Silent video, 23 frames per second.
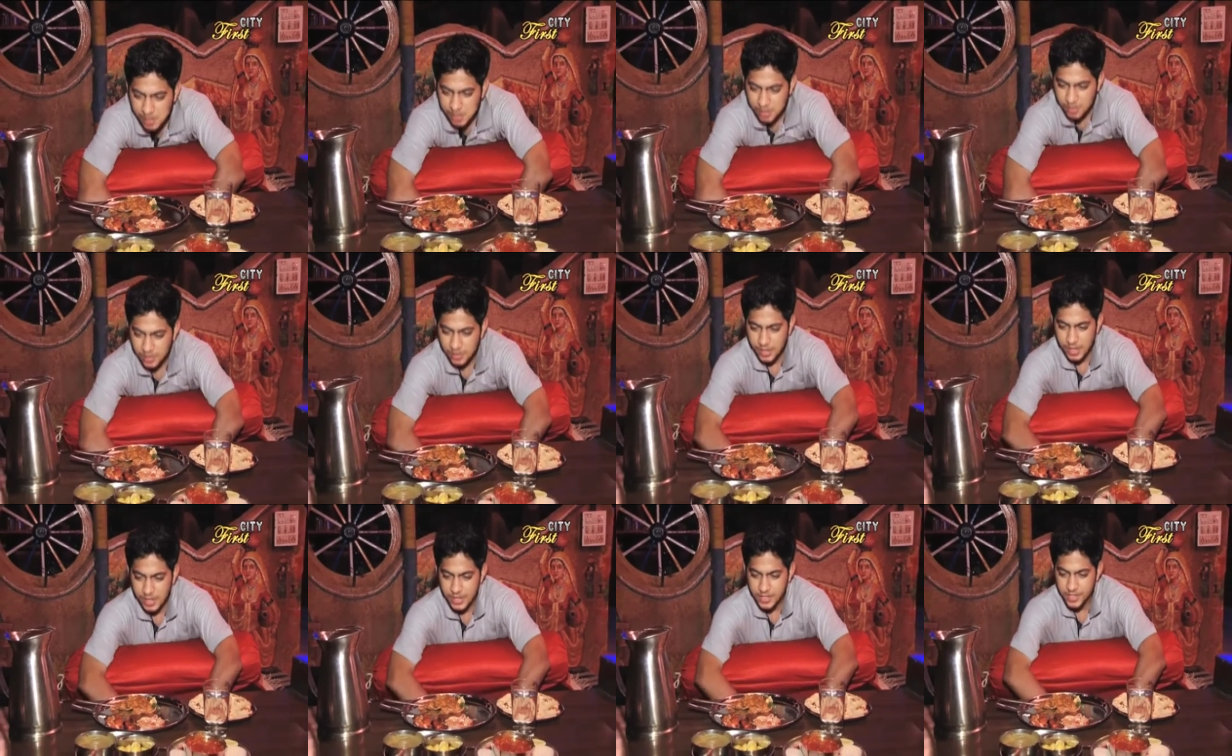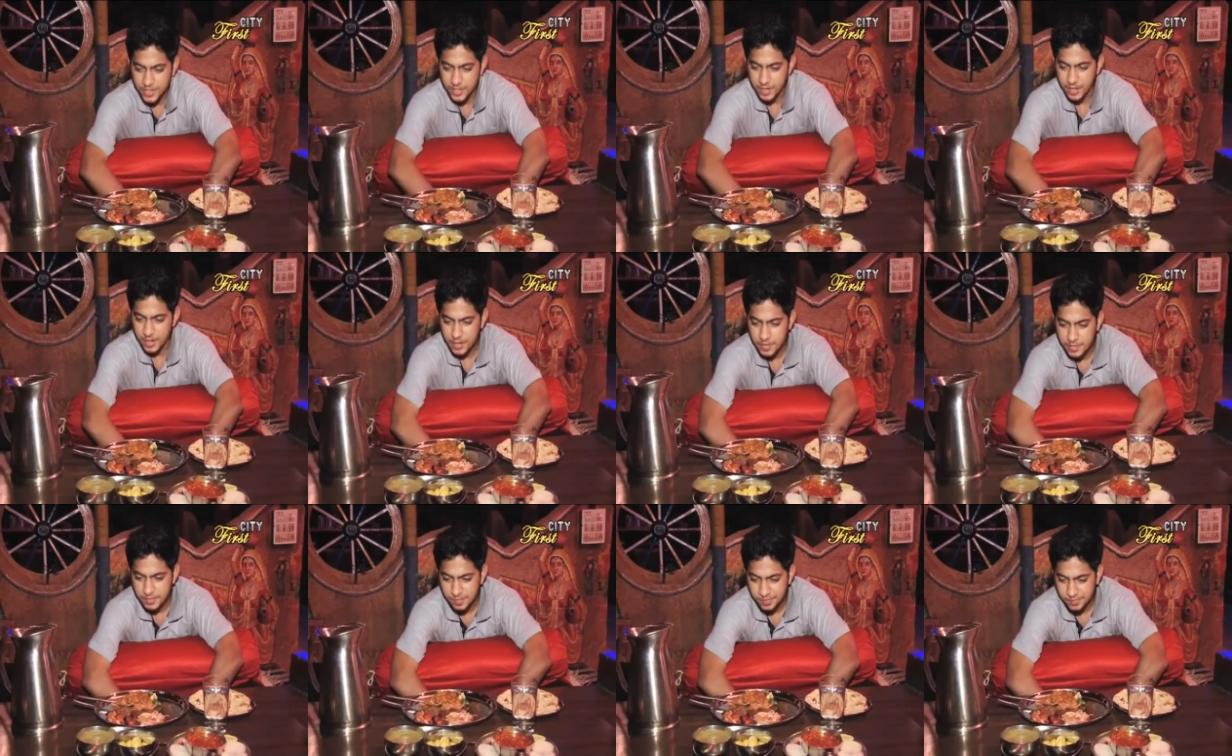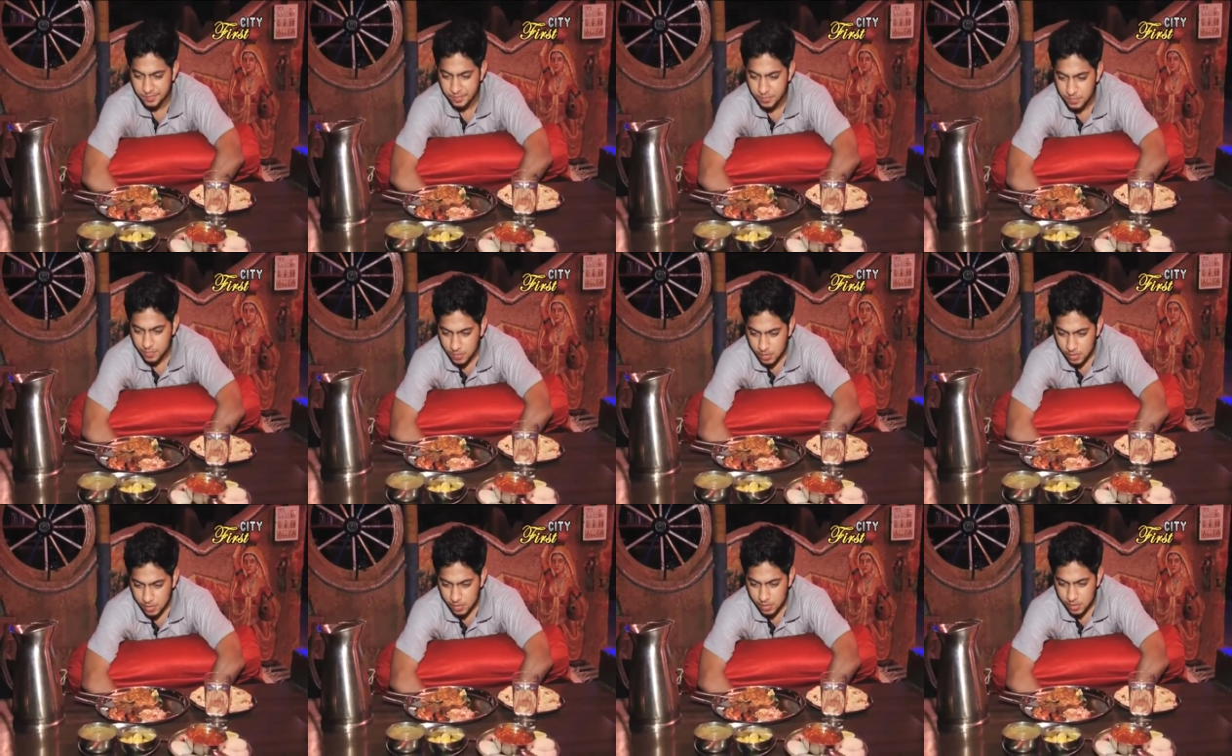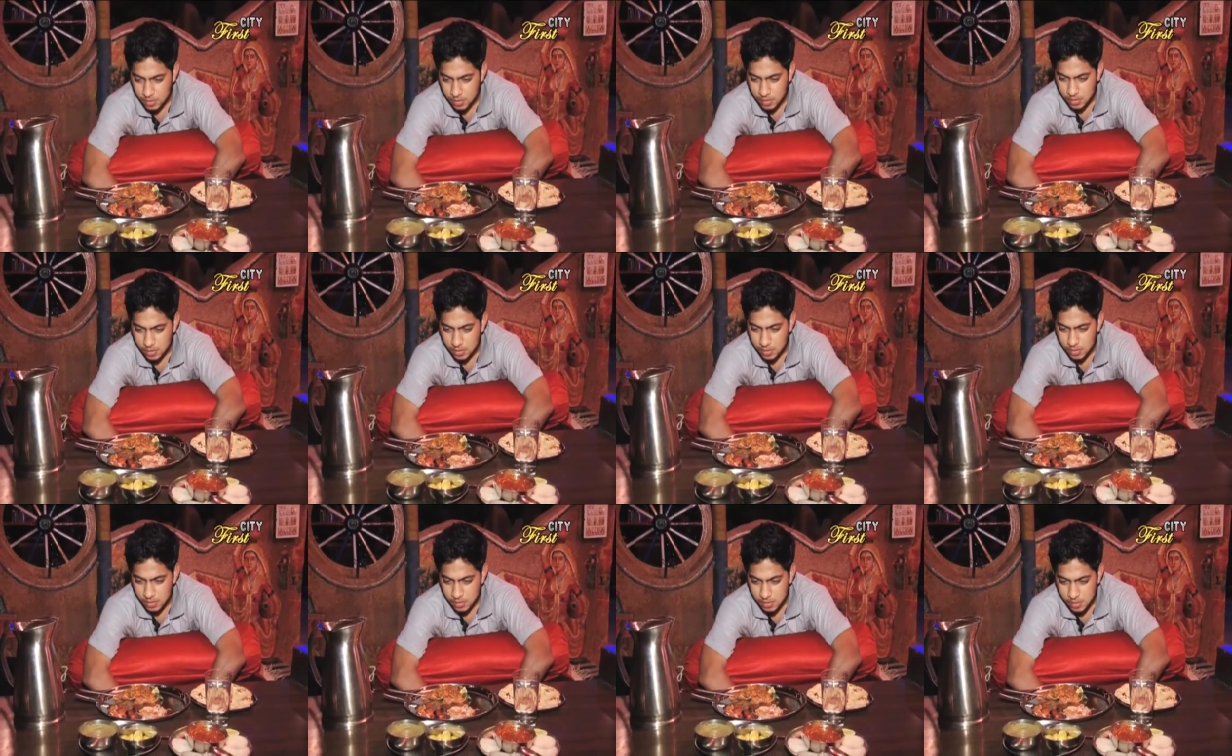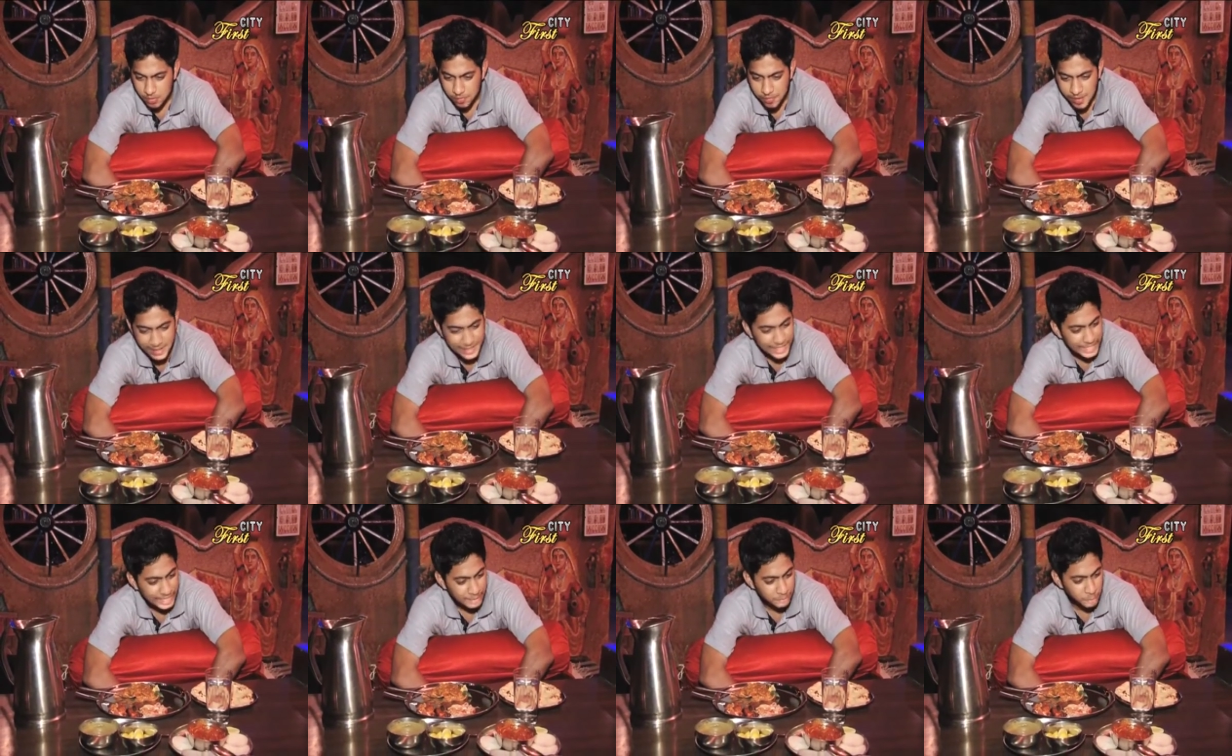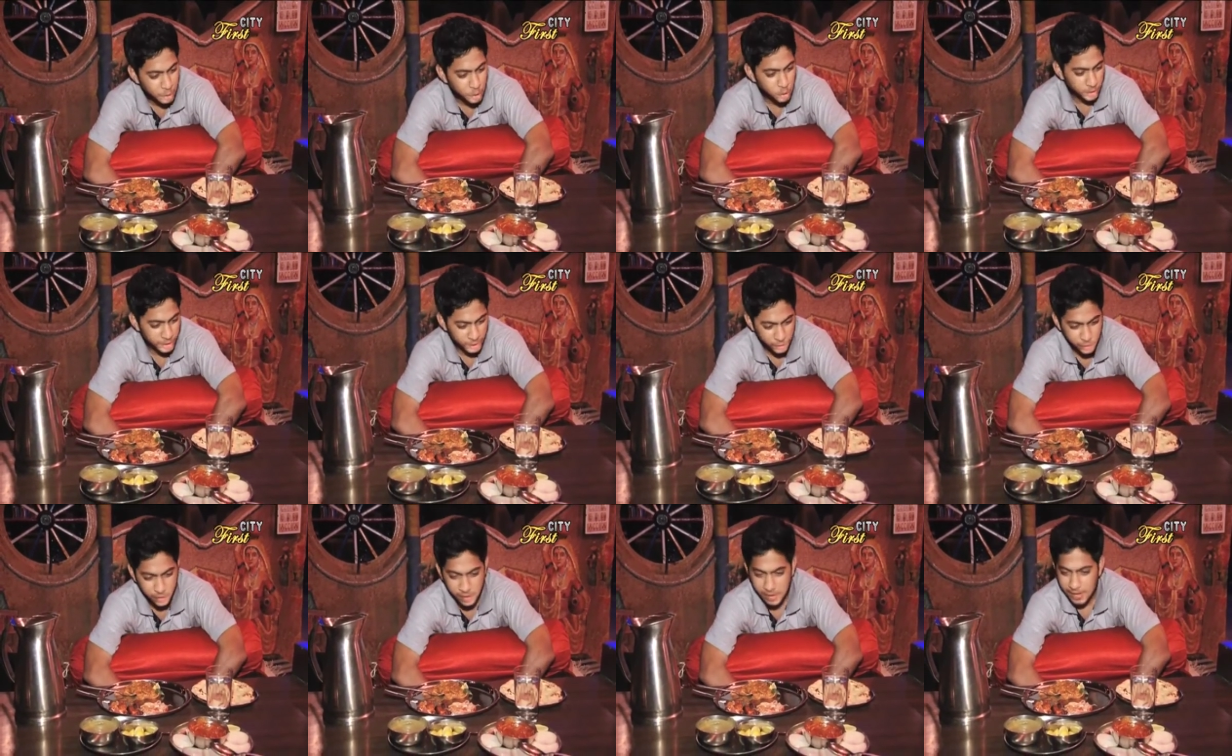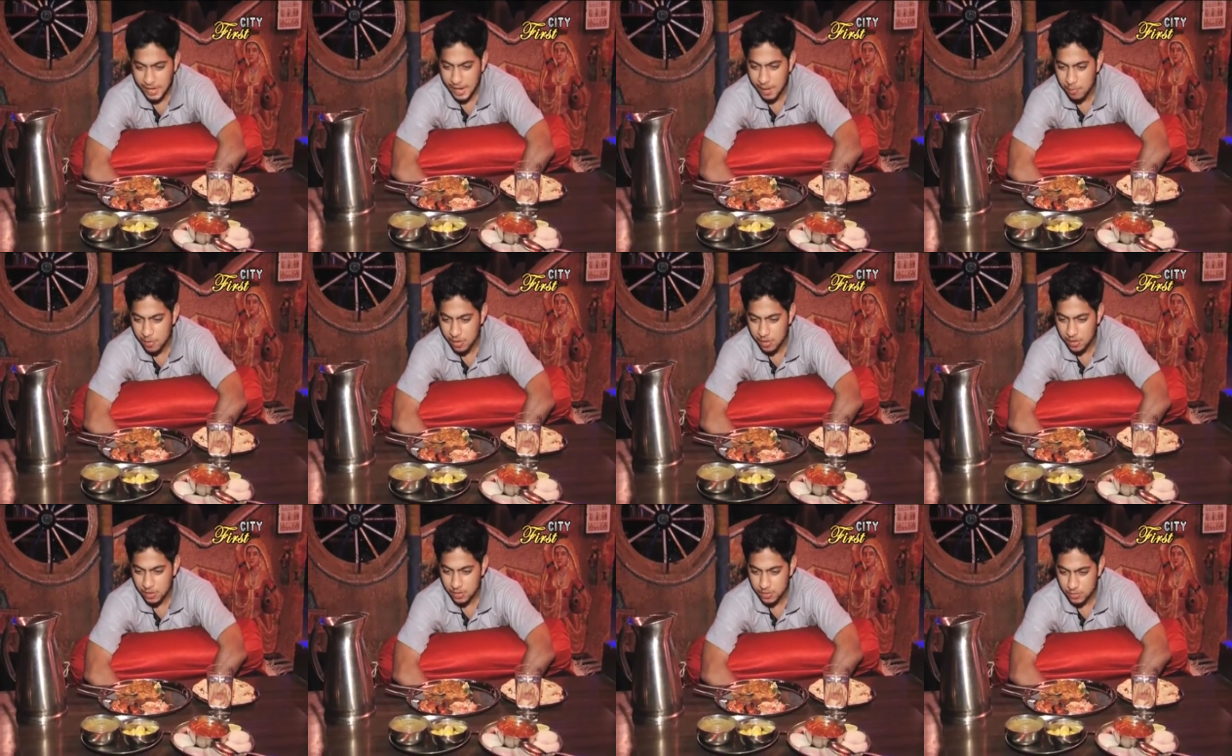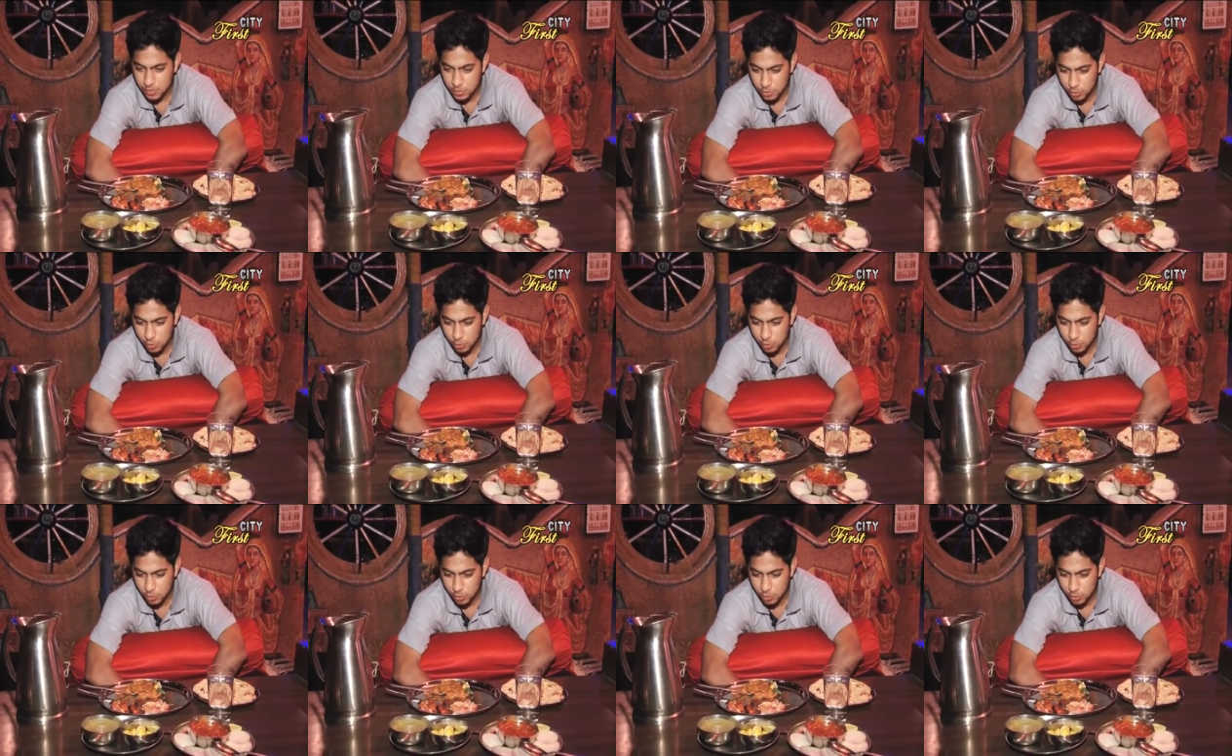Wala Tikka is here. The fact that I'm not looking into the camera